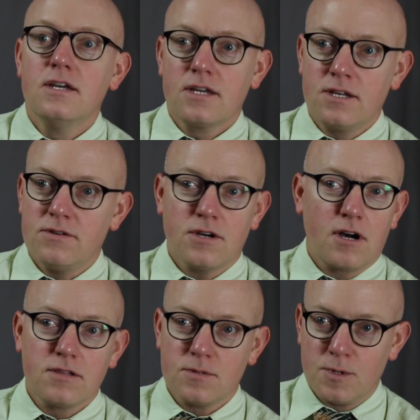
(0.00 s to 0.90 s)
Can you
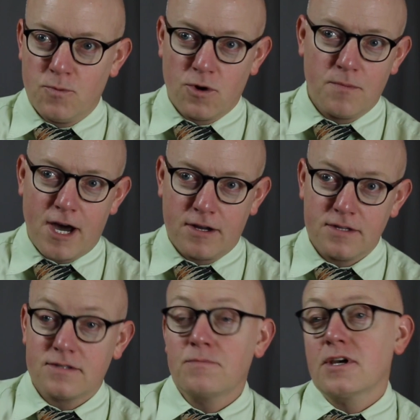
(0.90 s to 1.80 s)
talk a little bit more about
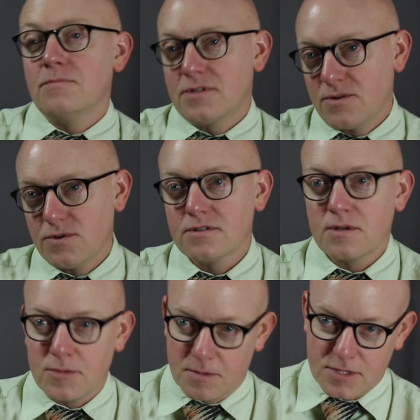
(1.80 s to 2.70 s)
it? Sometimes they will,
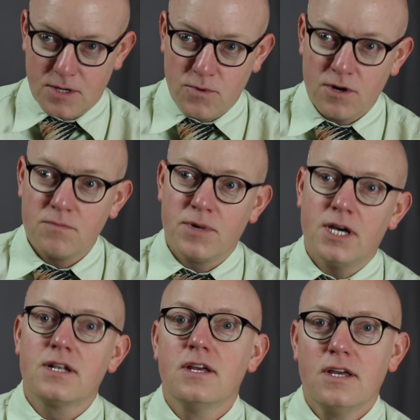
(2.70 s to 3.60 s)
sometimes they won't,
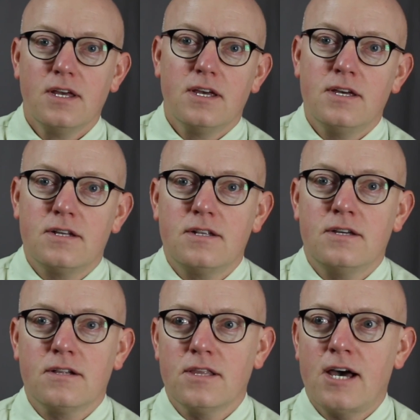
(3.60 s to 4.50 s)
but
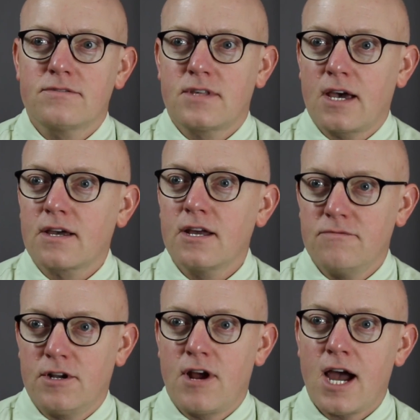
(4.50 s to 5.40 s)
it allows that kind
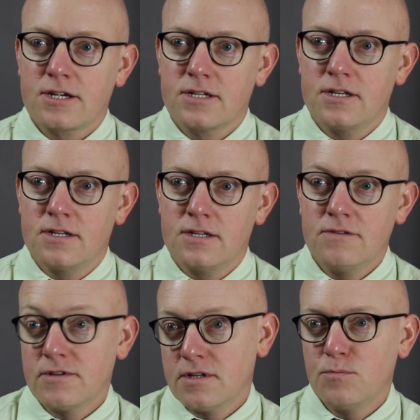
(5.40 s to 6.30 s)
of interaction
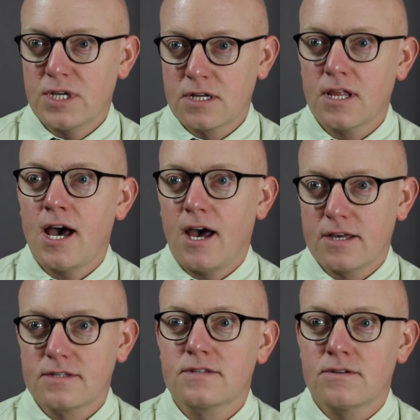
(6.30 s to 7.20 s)
even in a big
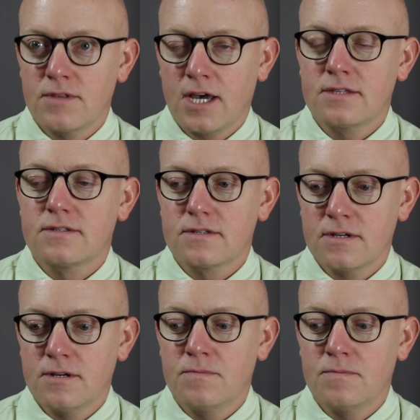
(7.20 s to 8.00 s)
class. So that's